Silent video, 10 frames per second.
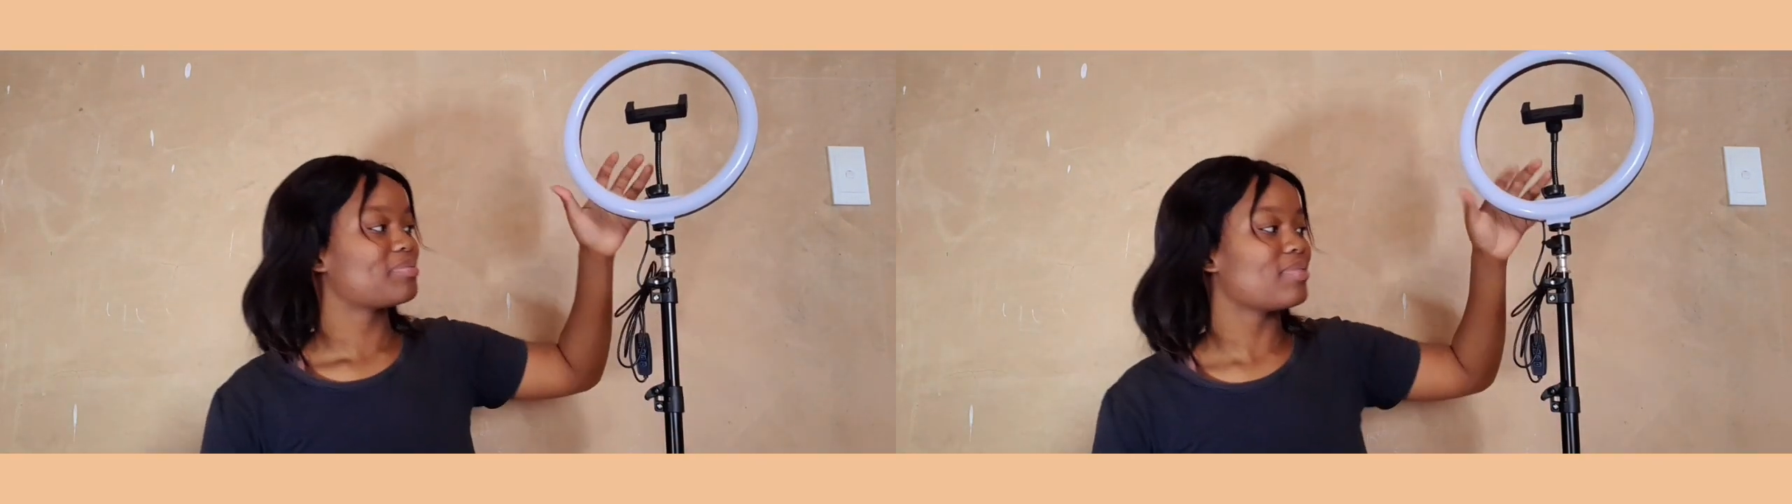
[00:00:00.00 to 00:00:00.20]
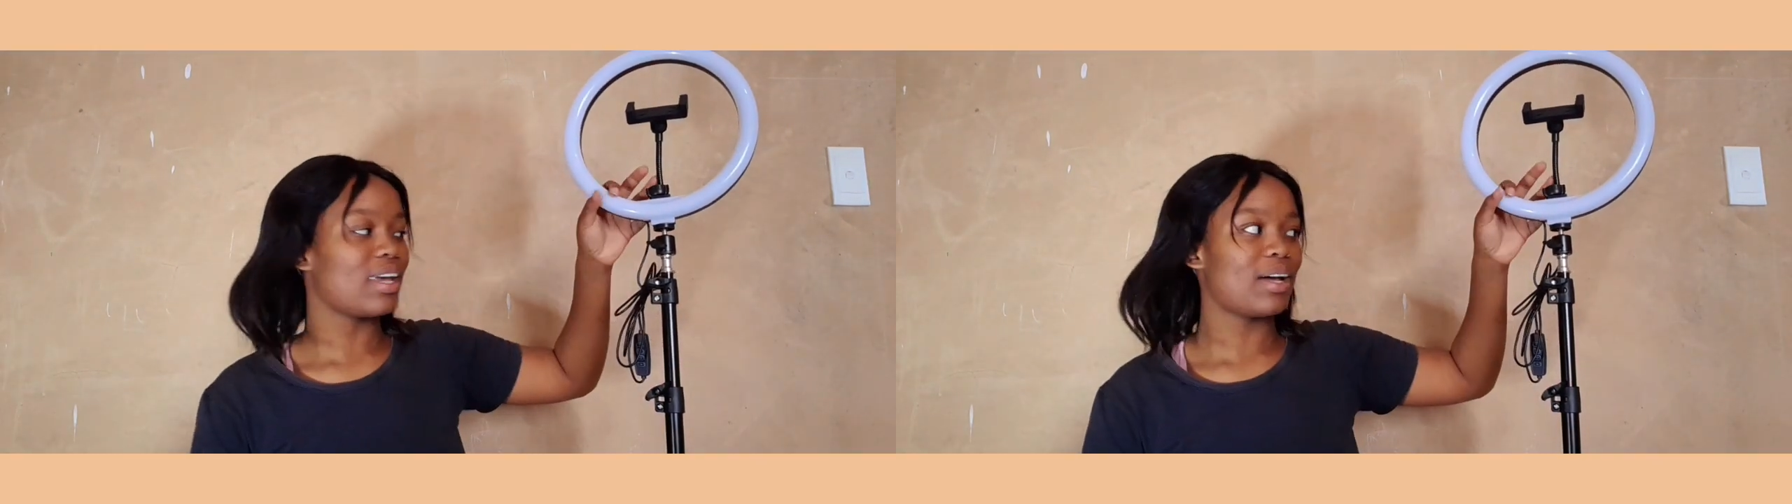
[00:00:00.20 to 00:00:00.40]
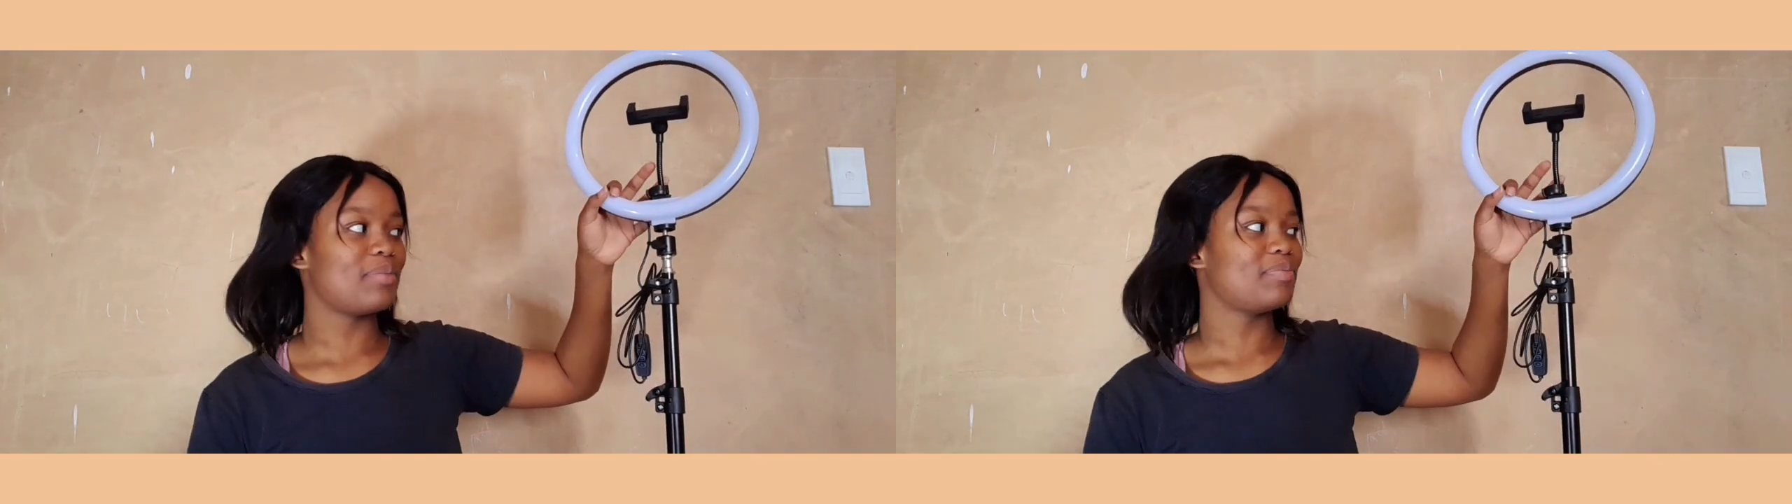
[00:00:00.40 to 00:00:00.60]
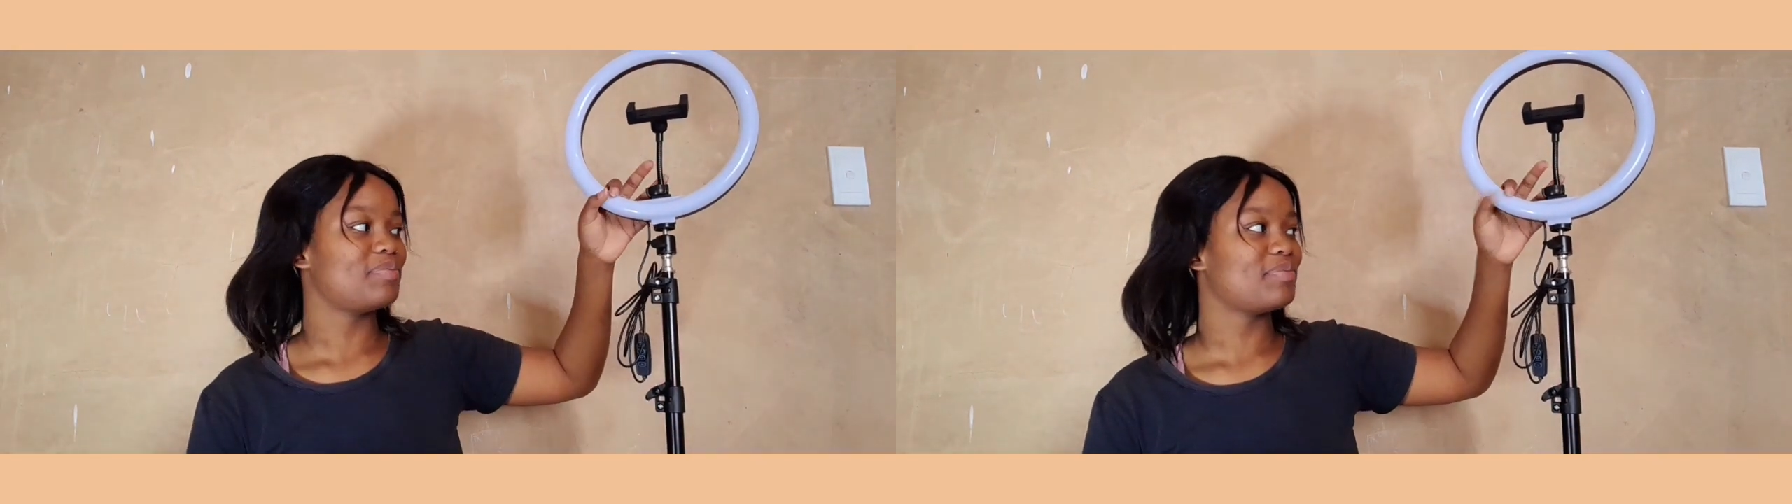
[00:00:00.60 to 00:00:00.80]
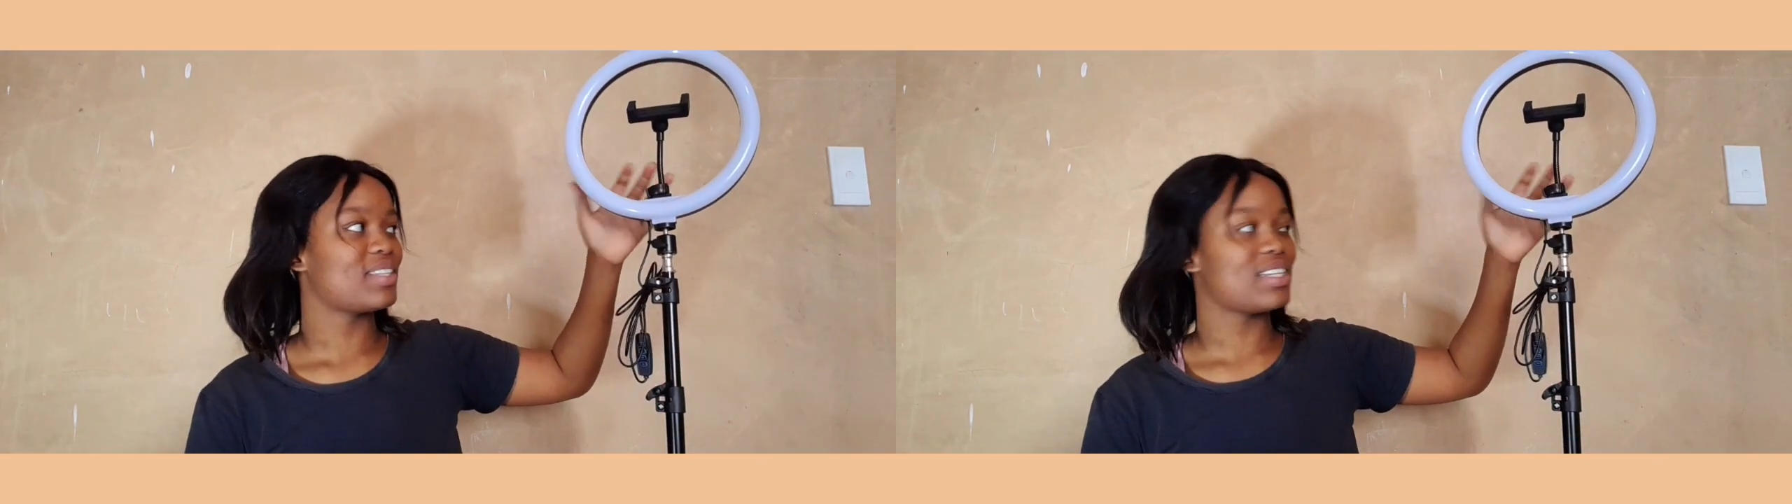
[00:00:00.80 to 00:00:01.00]
yeah,
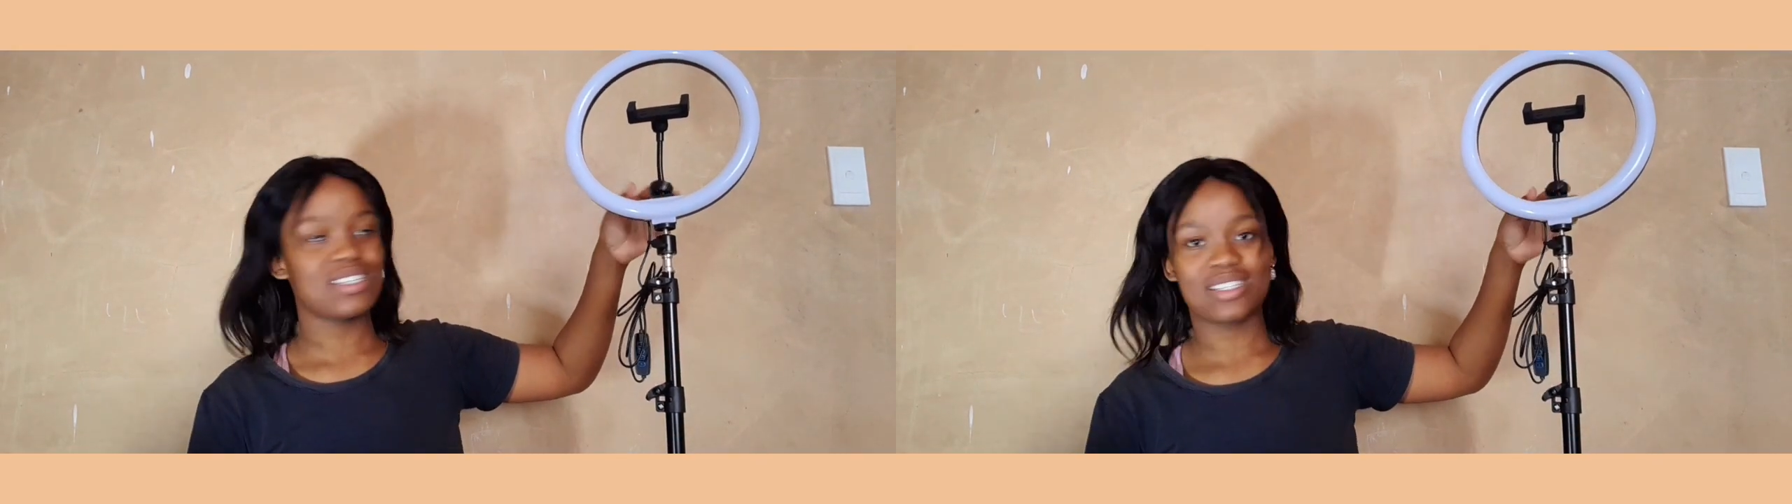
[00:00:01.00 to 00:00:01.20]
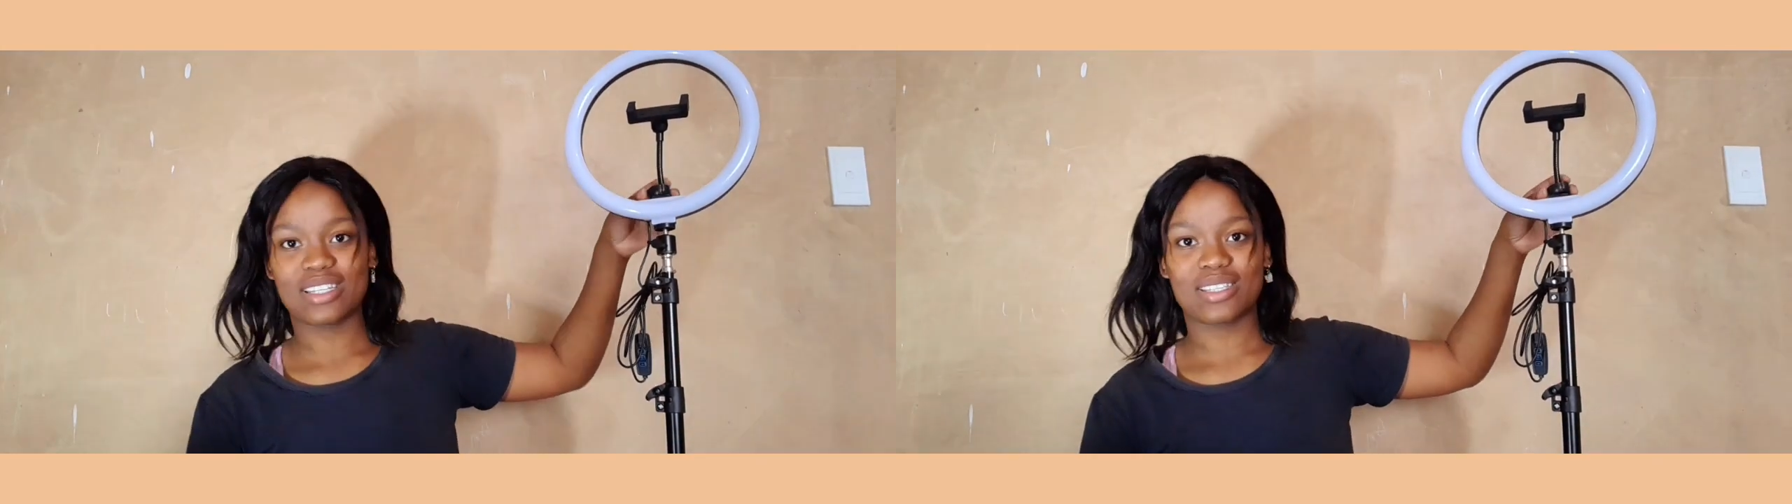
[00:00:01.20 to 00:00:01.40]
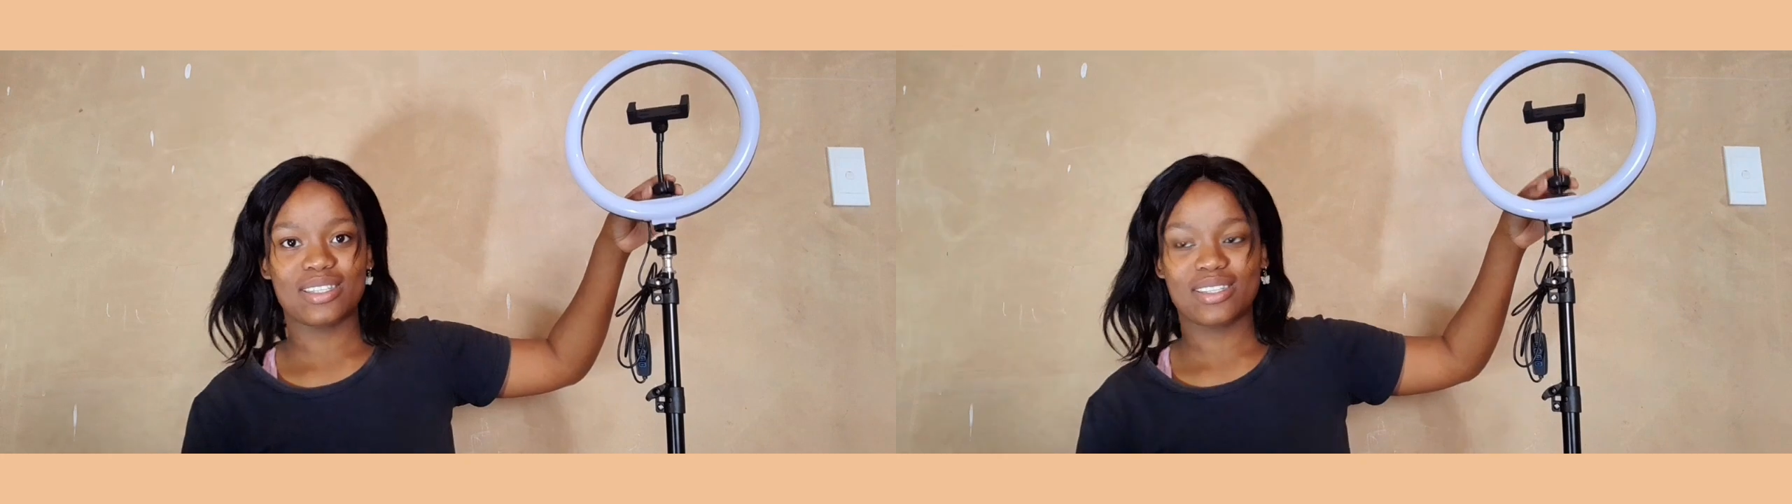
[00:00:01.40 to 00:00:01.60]
this is it.